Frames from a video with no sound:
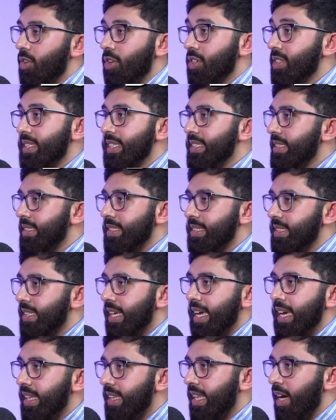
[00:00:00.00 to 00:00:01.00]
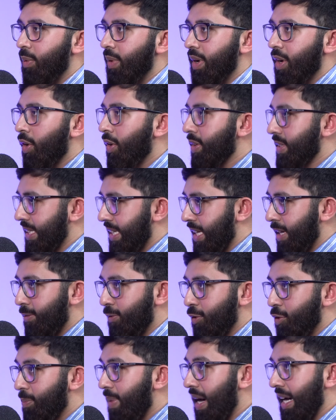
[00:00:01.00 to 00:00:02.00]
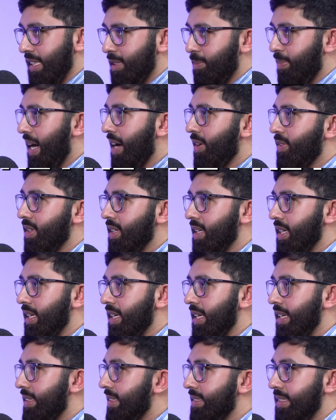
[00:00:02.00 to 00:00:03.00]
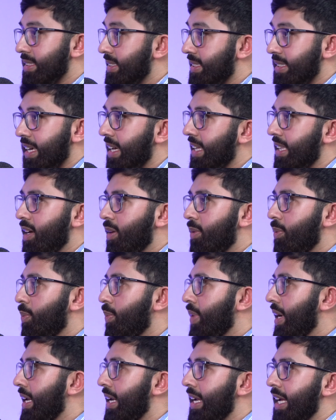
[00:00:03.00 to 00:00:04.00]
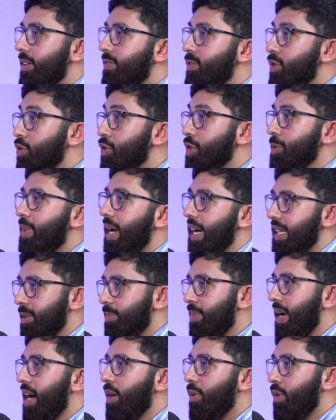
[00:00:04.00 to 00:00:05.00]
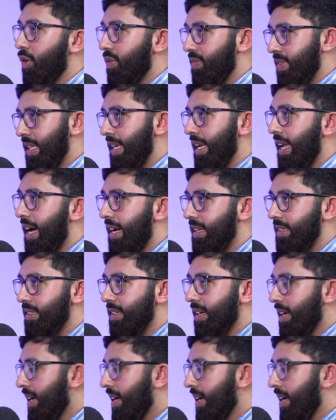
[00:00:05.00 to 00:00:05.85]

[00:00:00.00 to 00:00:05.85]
God doesn't say that we're going to give you back the power. He doesn't say that we're going to give Jews back the power over the land.